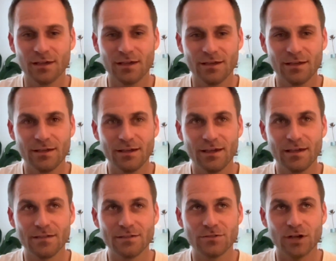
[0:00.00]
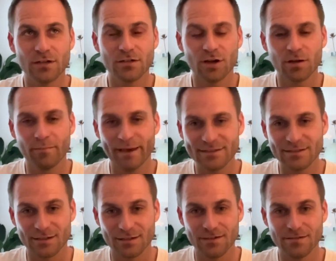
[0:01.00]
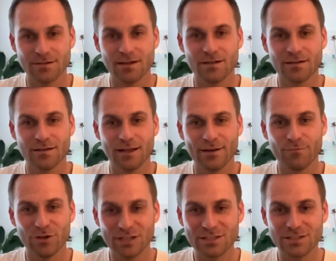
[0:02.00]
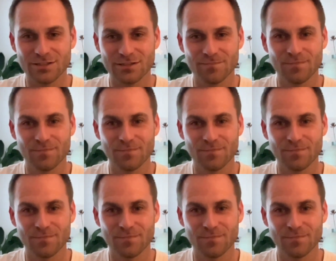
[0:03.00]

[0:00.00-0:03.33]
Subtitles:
he is not dogmatic. He's not like religious,